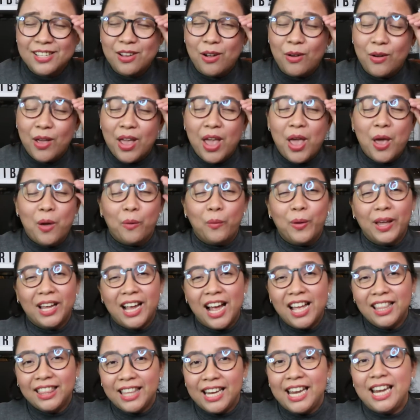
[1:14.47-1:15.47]
So, we
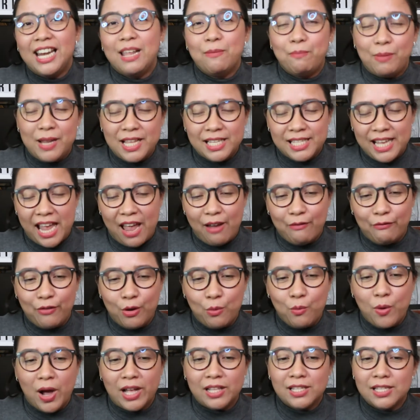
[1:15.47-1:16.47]
can't really please
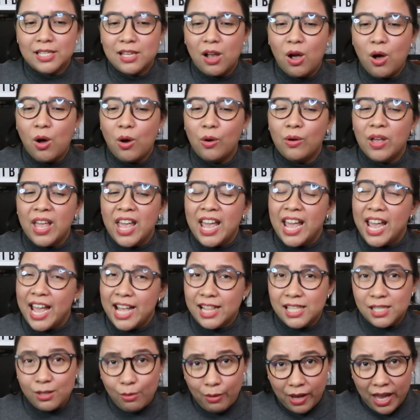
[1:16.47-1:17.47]
everyone. So,
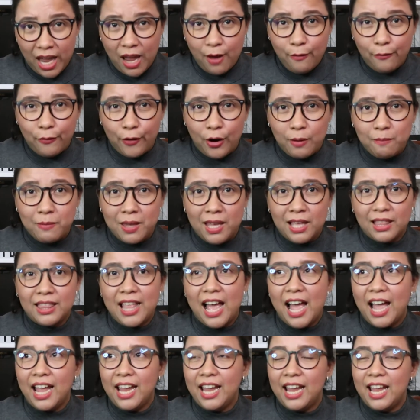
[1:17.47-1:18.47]
it's okay for me
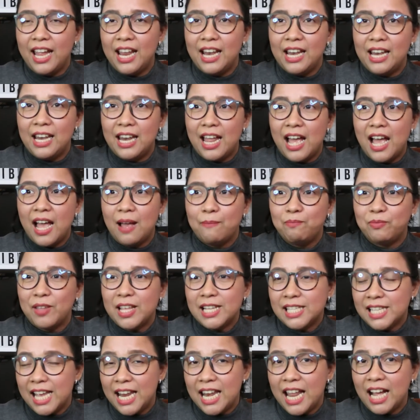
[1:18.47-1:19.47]
dahil um,
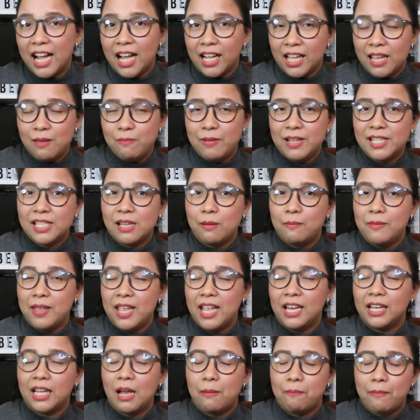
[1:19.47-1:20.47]
isa lang ang ibig
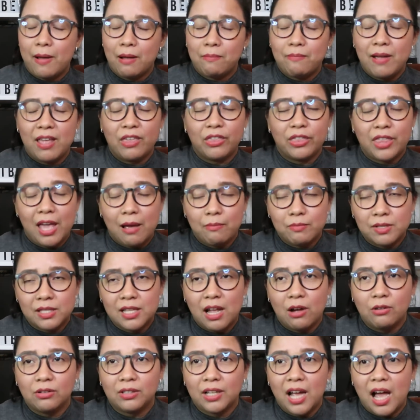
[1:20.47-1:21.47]
sabihin kapag may thumbs
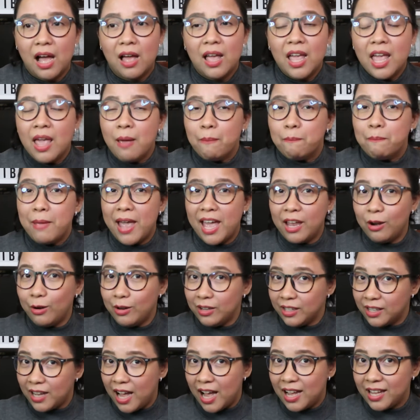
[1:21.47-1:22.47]
down ka,
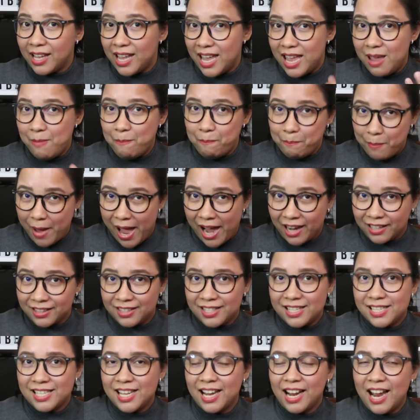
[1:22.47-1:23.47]
meron kang
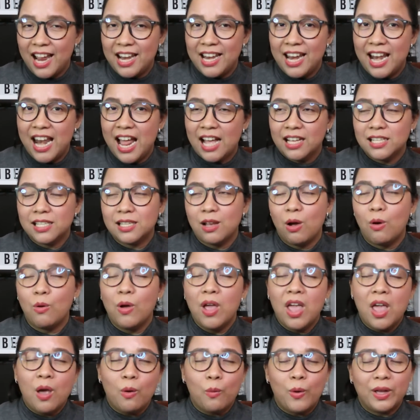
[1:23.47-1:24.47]
impact sa kanila. So,
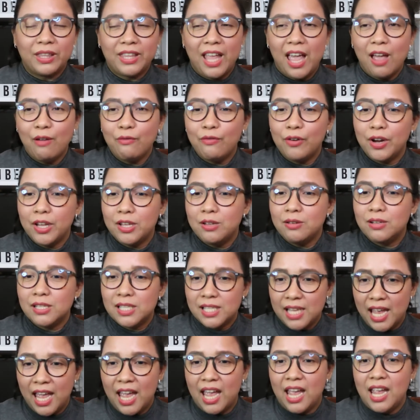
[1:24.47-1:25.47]
whatever you
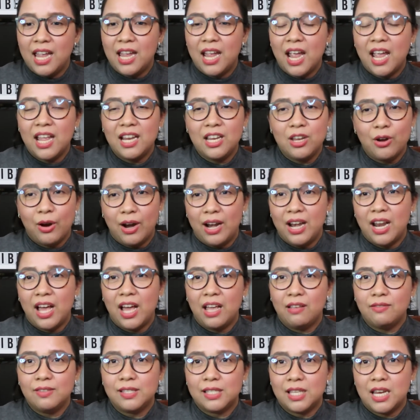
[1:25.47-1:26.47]
say in your
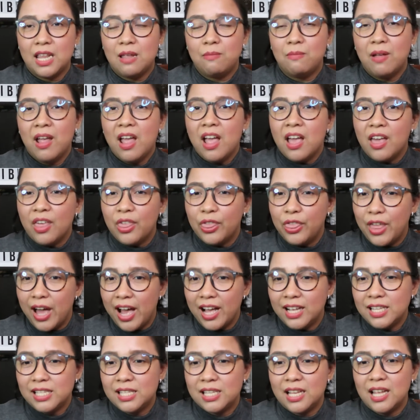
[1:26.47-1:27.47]
live stream,
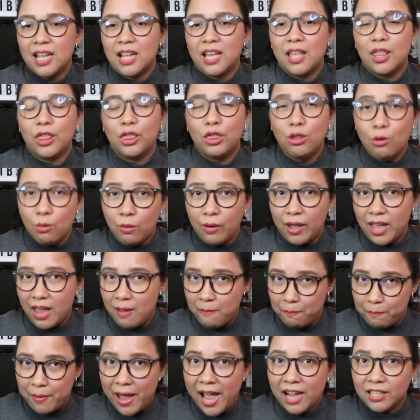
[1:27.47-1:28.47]
thus do
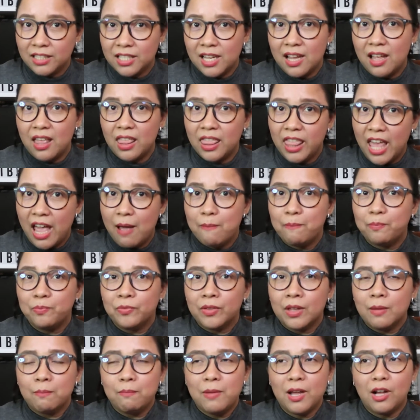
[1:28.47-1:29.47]
impact
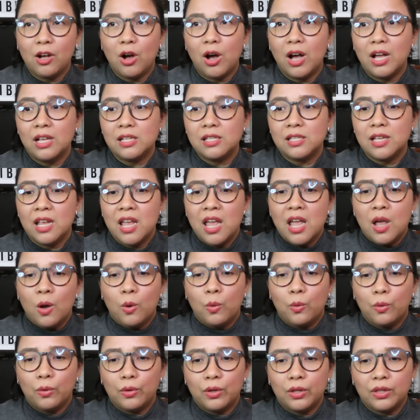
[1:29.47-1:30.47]
them because
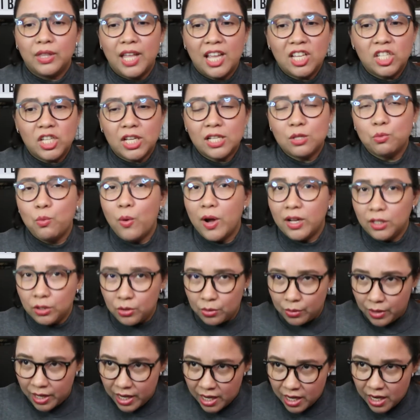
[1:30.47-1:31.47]
they just
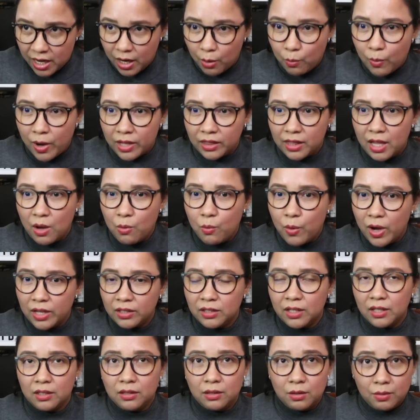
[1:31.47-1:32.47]
want to hear what they
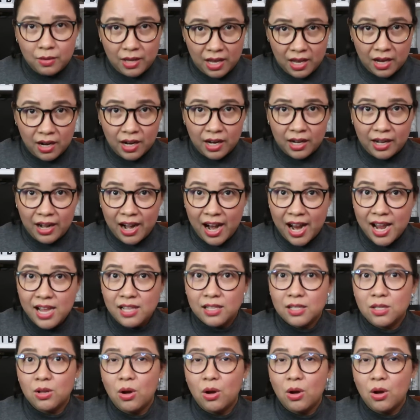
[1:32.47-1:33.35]
wanted to hear, right?